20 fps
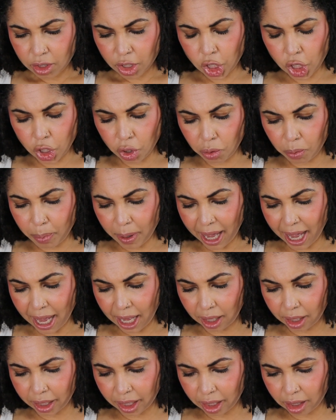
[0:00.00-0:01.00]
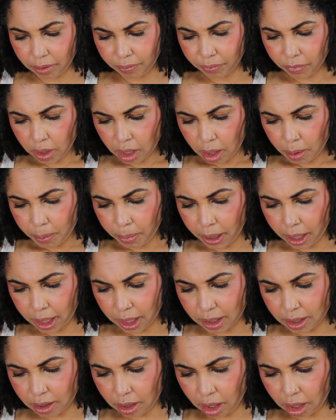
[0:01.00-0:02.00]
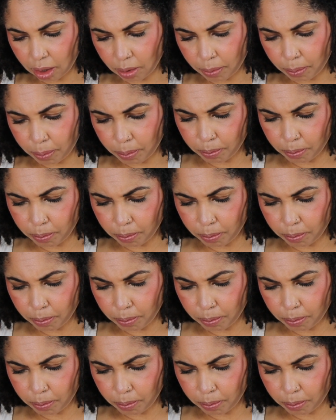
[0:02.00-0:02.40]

Cute palette, but it's gonna